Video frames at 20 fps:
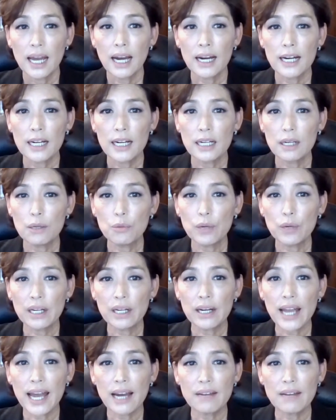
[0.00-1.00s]
uh, we
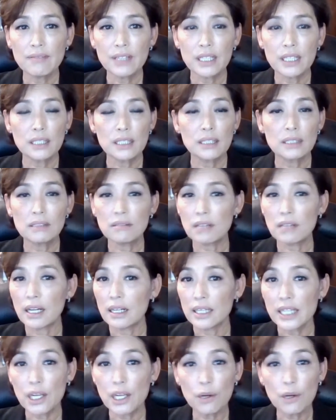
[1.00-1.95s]
are having uh,